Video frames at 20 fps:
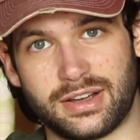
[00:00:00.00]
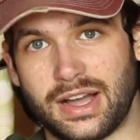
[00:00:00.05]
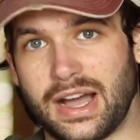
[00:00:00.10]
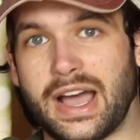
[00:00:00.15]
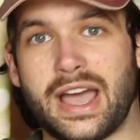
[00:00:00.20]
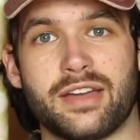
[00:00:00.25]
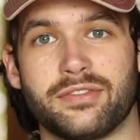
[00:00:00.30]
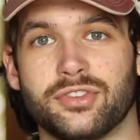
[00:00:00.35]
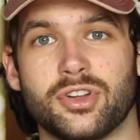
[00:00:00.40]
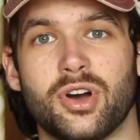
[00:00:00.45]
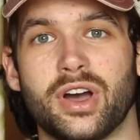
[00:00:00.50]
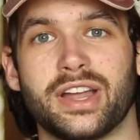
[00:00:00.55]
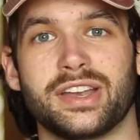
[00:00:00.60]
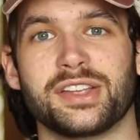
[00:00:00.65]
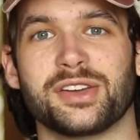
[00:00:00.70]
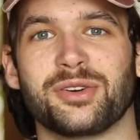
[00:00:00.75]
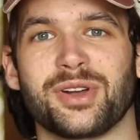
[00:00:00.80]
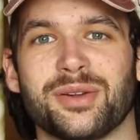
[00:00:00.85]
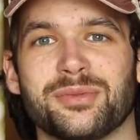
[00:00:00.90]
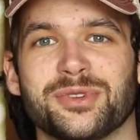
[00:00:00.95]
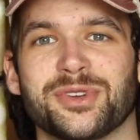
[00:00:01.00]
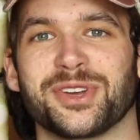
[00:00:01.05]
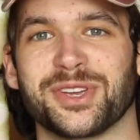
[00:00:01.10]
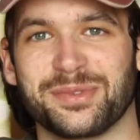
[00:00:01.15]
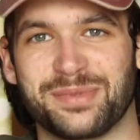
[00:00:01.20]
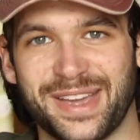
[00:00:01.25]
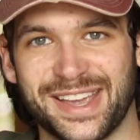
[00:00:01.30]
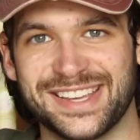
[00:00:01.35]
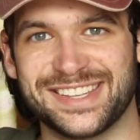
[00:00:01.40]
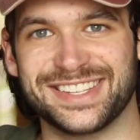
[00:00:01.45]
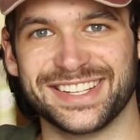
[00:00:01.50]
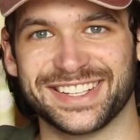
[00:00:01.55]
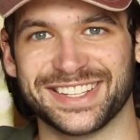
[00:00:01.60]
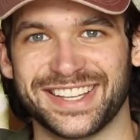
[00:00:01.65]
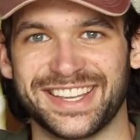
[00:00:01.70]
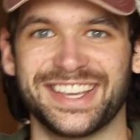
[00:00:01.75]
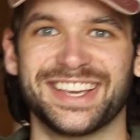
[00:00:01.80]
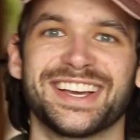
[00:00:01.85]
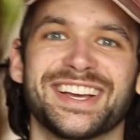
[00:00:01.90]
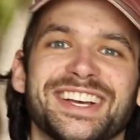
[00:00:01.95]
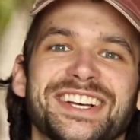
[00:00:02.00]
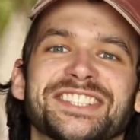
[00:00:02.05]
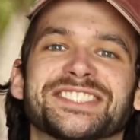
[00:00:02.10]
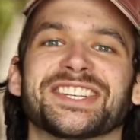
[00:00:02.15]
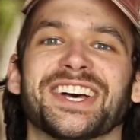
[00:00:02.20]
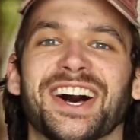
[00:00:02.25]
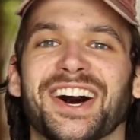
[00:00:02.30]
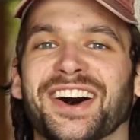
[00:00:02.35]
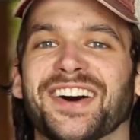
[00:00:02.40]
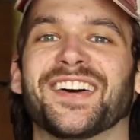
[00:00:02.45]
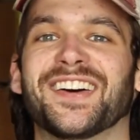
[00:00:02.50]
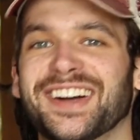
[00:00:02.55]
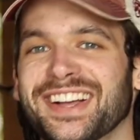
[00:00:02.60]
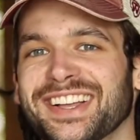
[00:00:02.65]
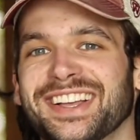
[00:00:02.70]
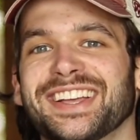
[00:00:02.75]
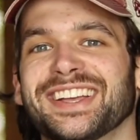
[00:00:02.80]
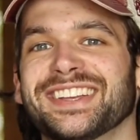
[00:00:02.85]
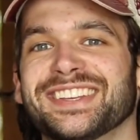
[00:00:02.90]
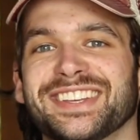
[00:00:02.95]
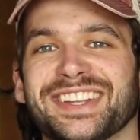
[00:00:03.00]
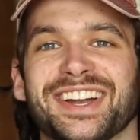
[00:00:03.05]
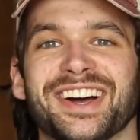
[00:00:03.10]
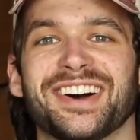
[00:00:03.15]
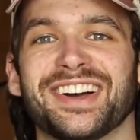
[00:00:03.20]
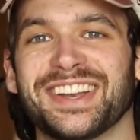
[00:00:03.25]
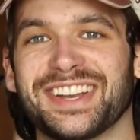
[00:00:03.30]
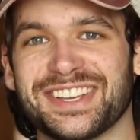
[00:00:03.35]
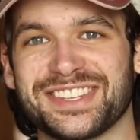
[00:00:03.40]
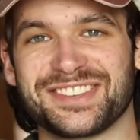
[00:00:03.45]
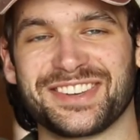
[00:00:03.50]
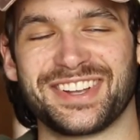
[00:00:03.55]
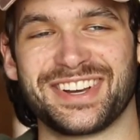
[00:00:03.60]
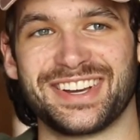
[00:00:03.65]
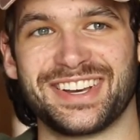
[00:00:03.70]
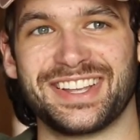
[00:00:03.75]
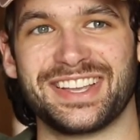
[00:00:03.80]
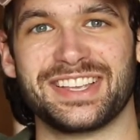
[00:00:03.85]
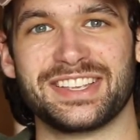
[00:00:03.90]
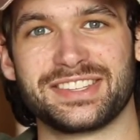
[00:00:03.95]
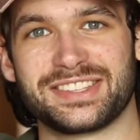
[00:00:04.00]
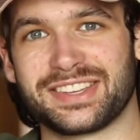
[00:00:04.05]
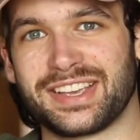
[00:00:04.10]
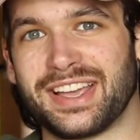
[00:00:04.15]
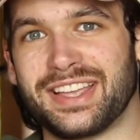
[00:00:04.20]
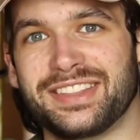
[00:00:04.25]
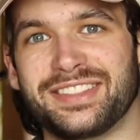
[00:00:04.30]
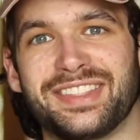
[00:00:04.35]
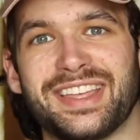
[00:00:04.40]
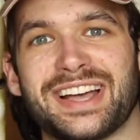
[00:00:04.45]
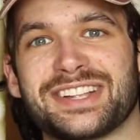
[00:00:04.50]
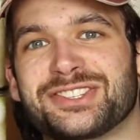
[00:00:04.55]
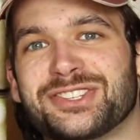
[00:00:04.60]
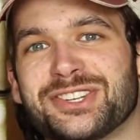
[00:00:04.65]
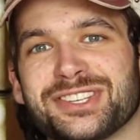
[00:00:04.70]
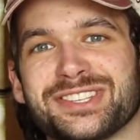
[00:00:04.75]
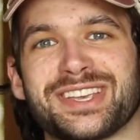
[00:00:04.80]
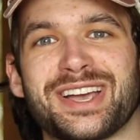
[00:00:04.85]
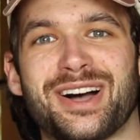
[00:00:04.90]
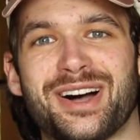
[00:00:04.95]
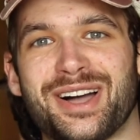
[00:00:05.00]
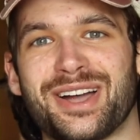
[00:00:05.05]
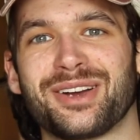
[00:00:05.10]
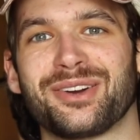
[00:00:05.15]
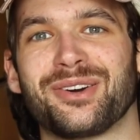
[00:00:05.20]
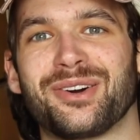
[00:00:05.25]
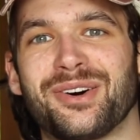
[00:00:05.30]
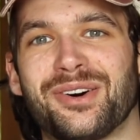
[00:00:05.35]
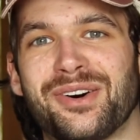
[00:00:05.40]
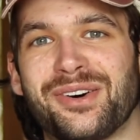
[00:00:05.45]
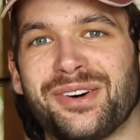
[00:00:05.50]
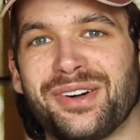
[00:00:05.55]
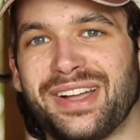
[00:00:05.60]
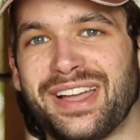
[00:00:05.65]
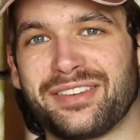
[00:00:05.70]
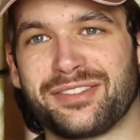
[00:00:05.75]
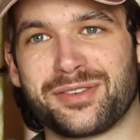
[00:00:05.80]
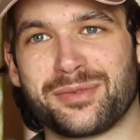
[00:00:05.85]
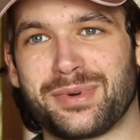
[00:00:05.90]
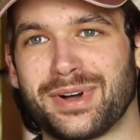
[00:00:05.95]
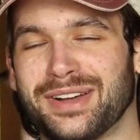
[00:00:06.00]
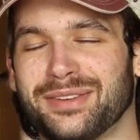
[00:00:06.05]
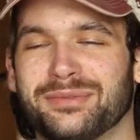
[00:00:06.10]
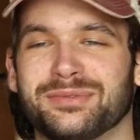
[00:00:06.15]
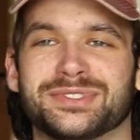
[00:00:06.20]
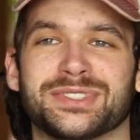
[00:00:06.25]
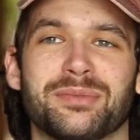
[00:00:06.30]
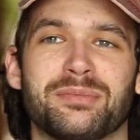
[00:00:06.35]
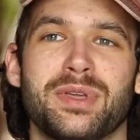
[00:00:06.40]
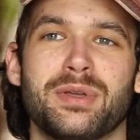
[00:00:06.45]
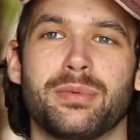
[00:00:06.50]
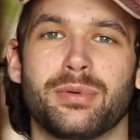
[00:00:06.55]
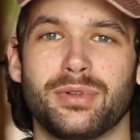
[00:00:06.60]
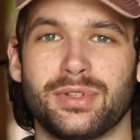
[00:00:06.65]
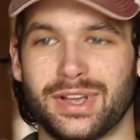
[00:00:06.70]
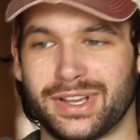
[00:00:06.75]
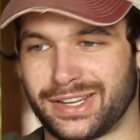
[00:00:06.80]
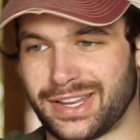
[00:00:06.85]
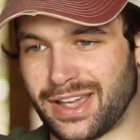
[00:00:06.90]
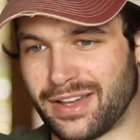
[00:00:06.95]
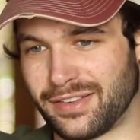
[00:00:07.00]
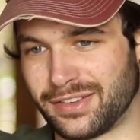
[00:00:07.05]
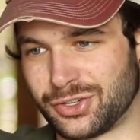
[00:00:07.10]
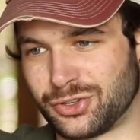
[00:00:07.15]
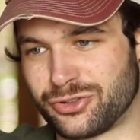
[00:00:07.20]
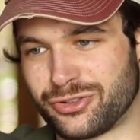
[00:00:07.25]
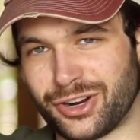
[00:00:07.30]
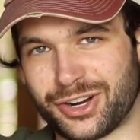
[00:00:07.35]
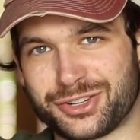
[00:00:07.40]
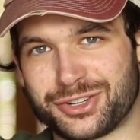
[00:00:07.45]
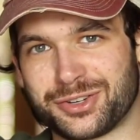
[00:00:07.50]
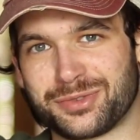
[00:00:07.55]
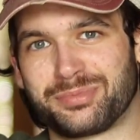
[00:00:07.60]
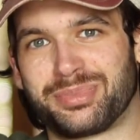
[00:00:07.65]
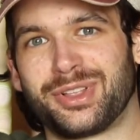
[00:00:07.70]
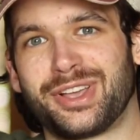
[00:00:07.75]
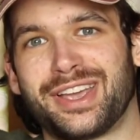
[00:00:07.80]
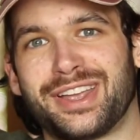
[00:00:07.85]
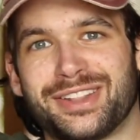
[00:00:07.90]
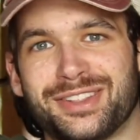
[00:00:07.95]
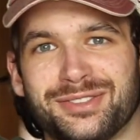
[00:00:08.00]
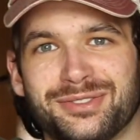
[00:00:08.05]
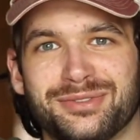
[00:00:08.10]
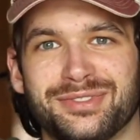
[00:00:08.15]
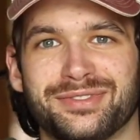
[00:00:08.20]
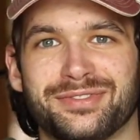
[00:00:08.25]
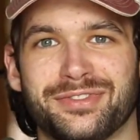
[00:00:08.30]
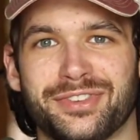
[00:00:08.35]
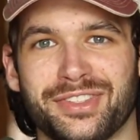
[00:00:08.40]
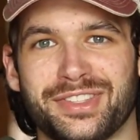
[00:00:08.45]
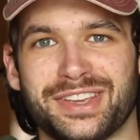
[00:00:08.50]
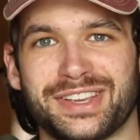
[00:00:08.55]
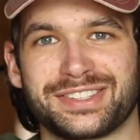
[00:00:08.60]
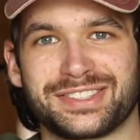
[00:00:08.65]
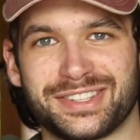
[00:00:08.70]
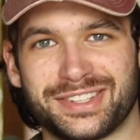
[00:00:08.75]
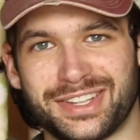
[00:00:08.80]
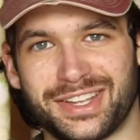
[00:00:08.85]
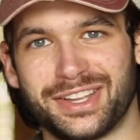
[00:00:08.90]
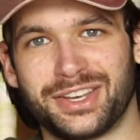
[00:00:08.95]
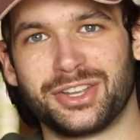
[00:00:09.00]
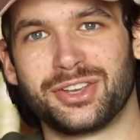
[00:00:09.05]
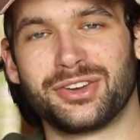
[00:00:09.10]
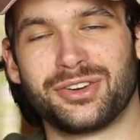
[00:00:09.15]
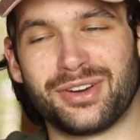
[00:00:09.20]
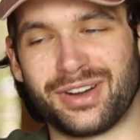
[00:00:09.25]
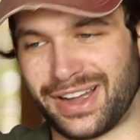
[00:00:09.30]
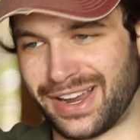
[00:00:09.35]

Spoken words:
I have no idea what I'm doing, basically. So, you know, it is what it is. That's just how I roll. Some people like to have a structured plan for things that they do.